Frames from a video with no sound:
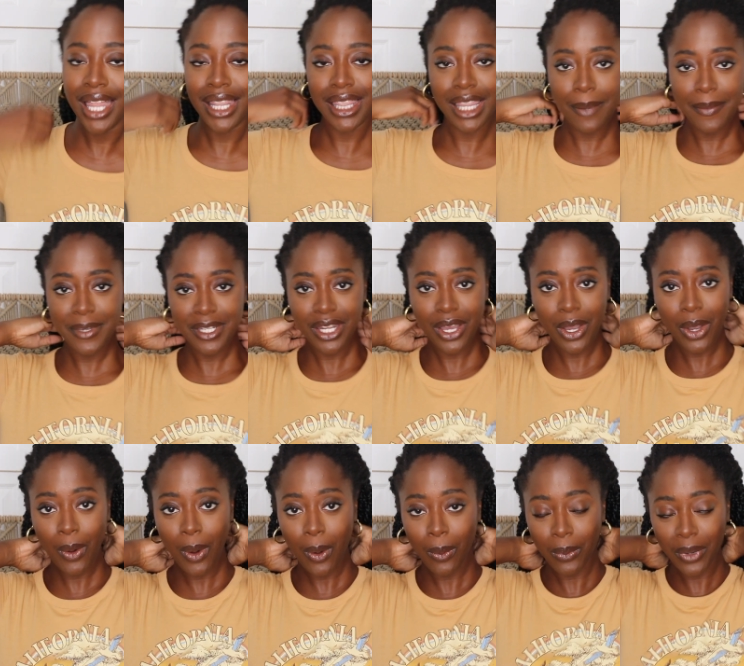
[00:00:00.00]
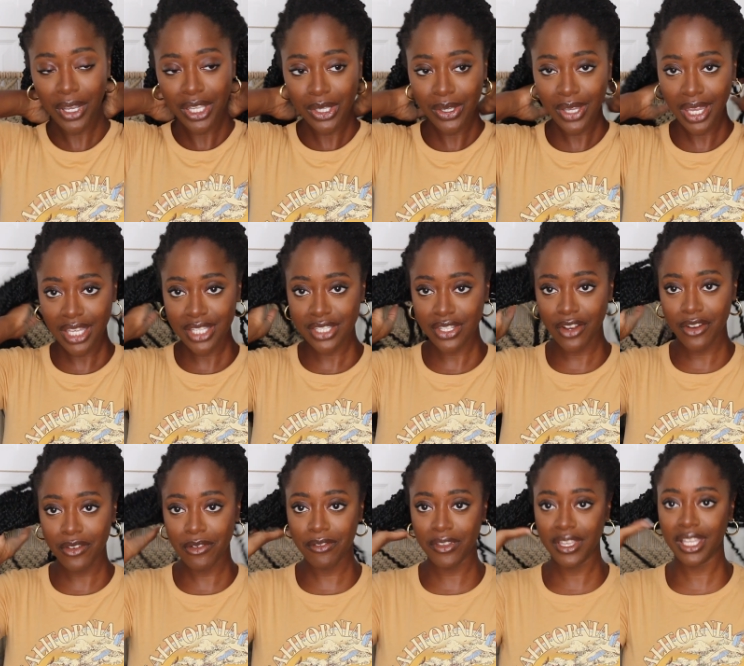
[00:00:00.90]
let me know what you guys
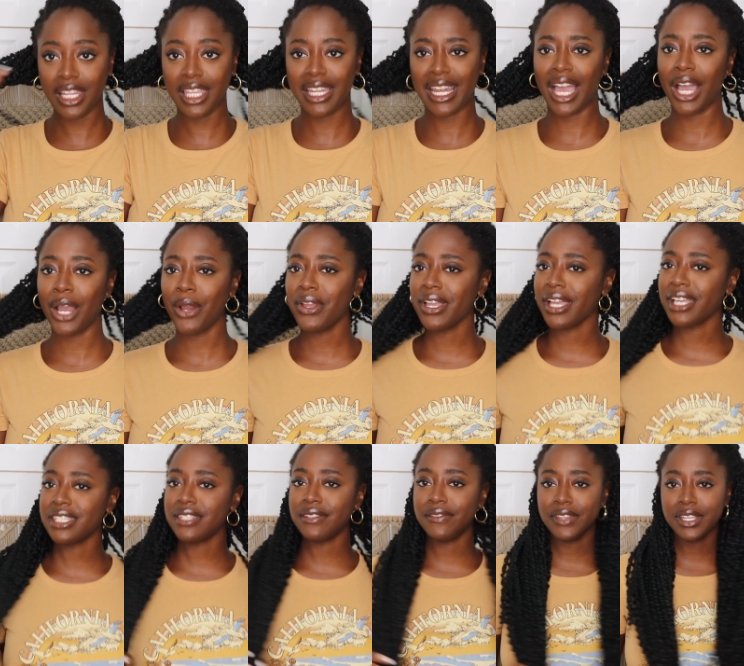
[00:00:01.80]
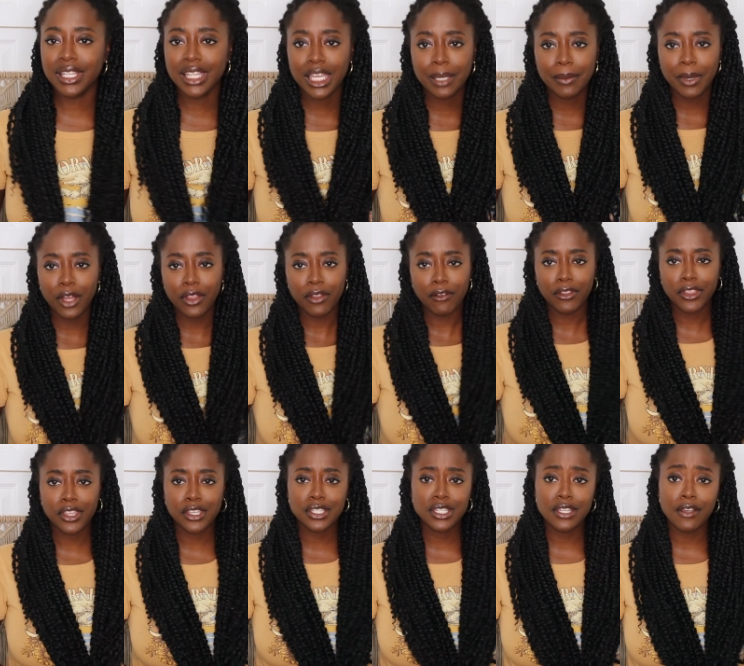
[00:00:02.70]
are feeling. How are you guys feeling about
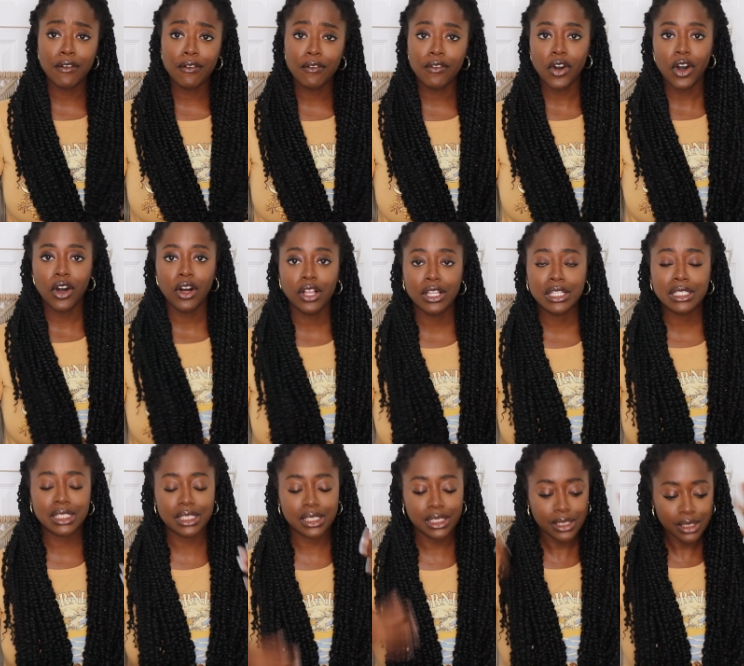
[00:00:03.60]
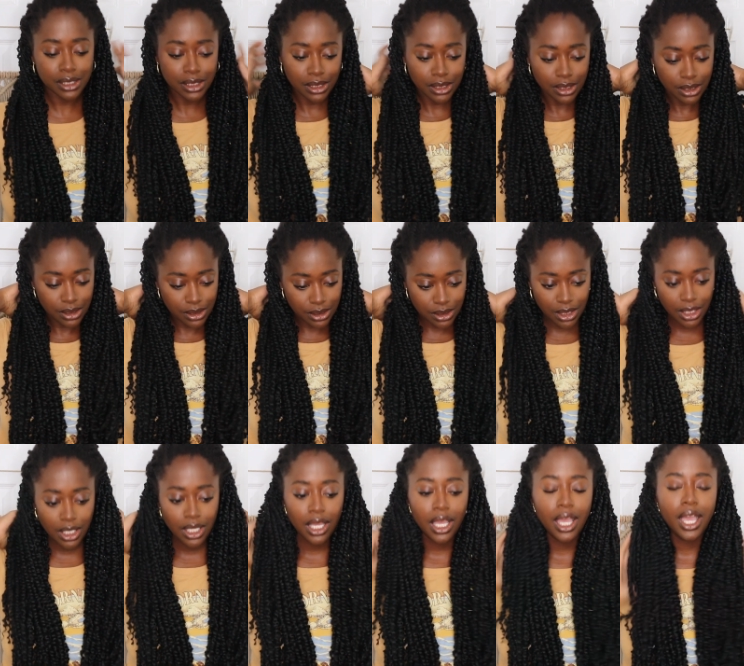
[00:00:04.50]
this fall season?
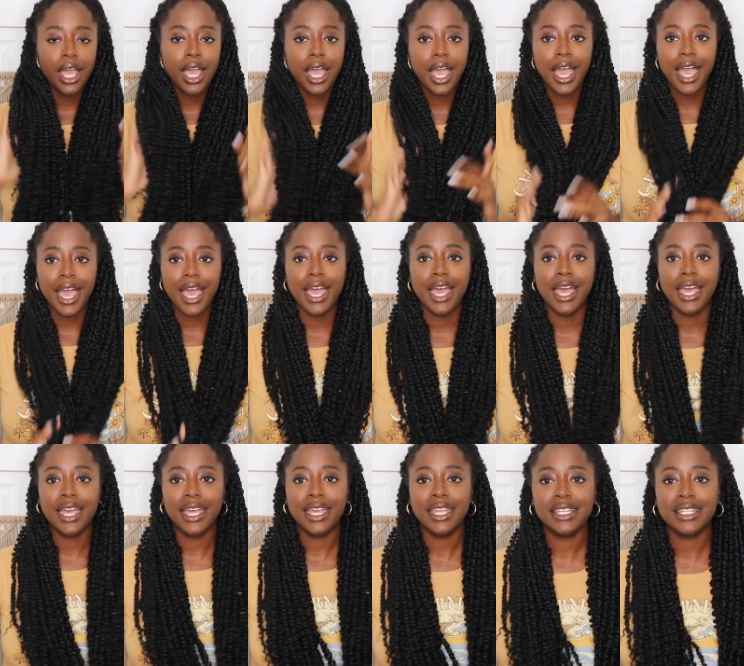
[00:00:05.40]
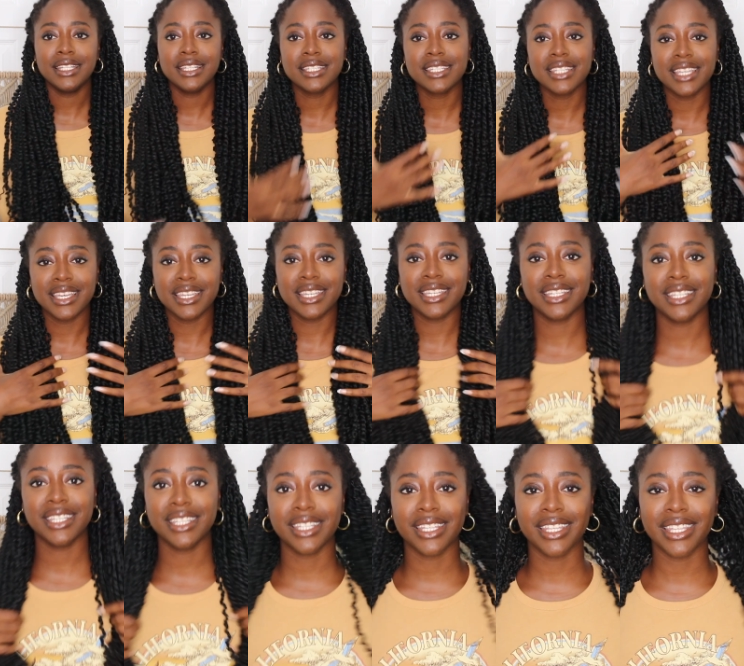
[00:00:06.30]
And
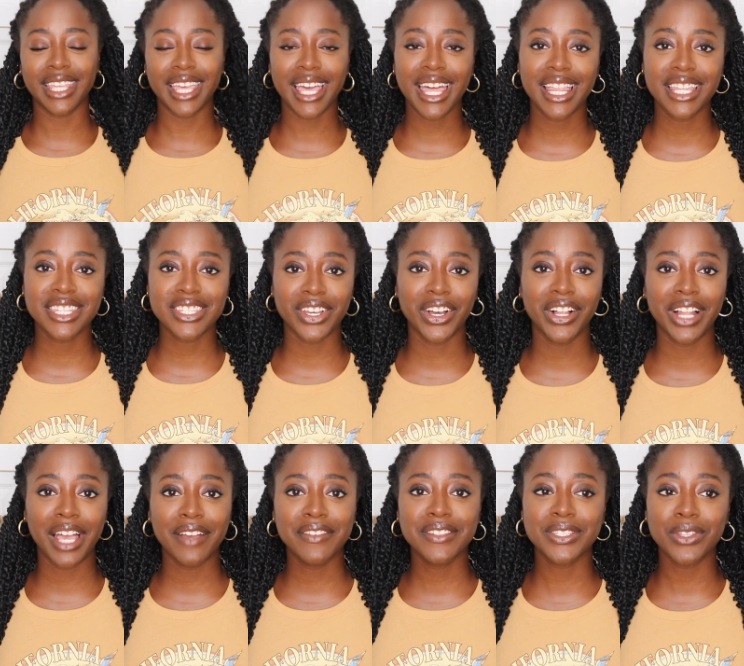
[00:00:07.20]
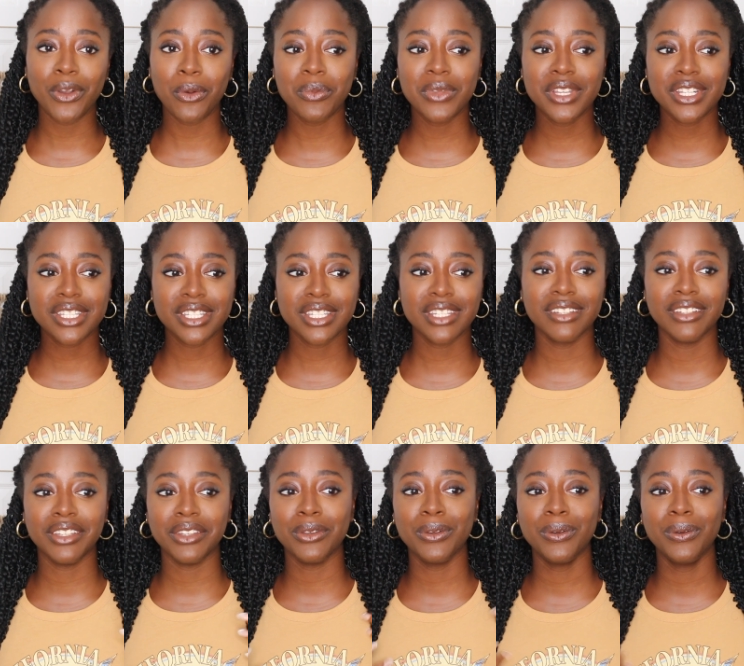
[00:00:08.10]
yeah, that's all. I have so much
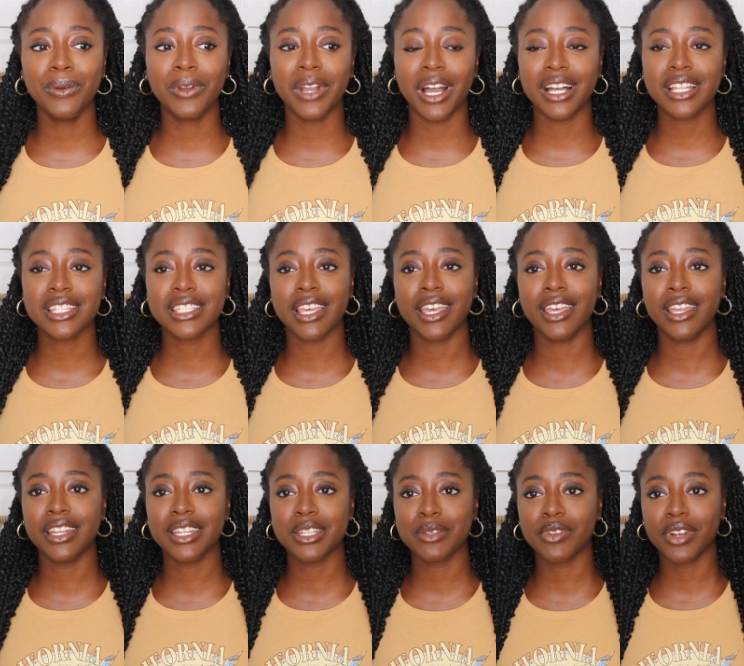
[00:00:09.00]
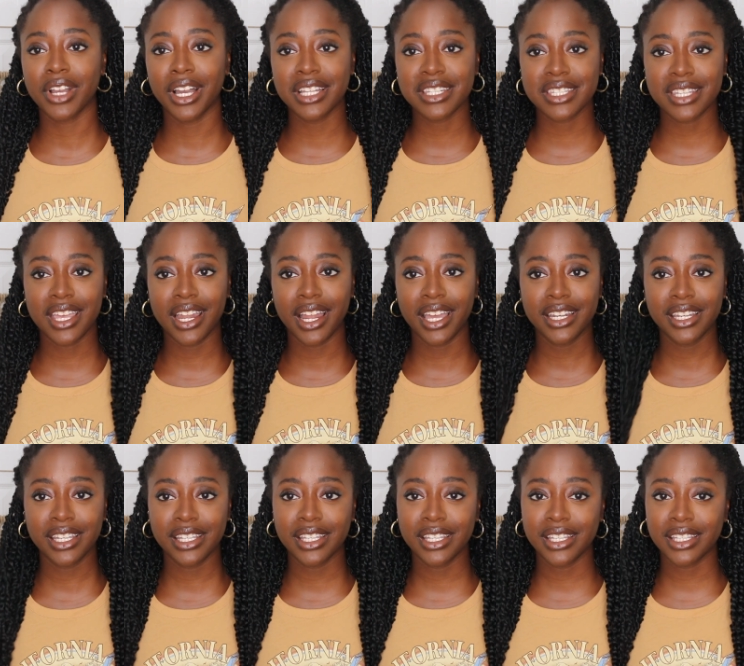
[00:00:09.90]
new content and different content
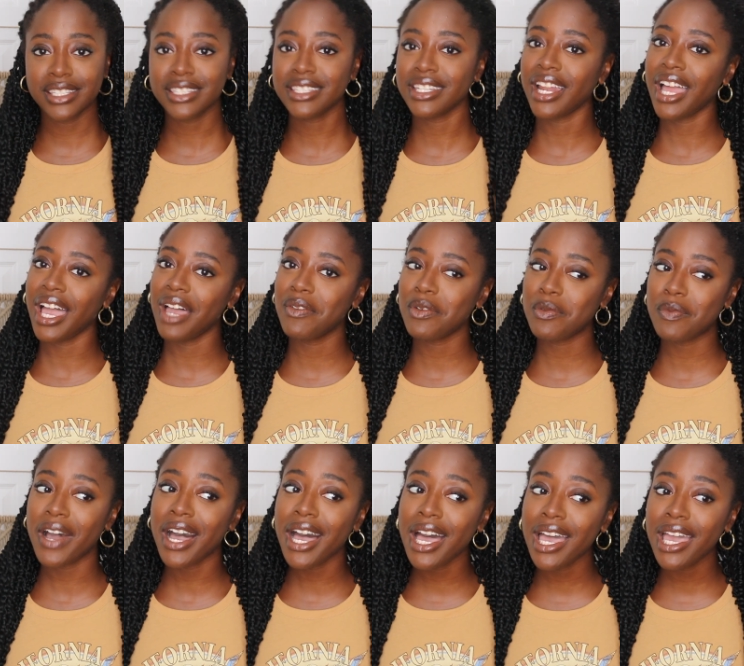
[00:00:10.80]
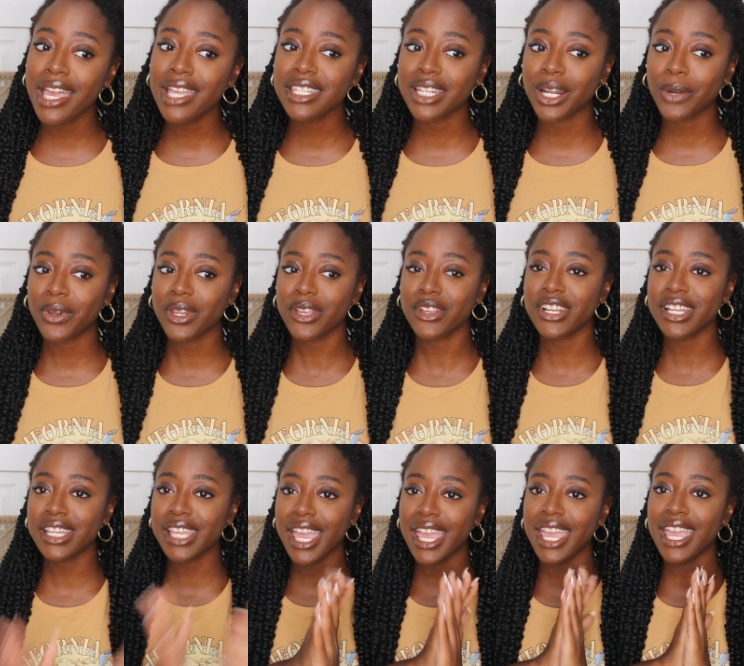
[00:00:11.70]
ideas that I have in mind that I want
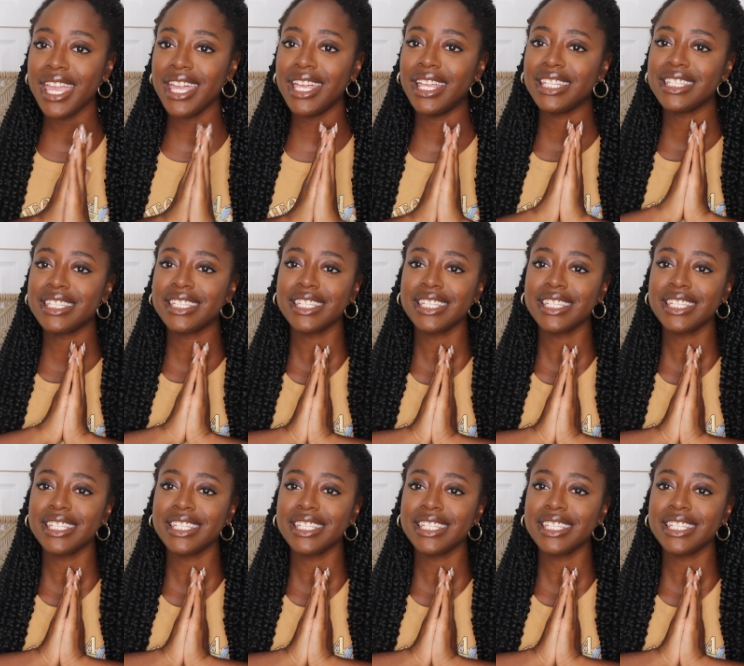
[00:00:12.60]
to create.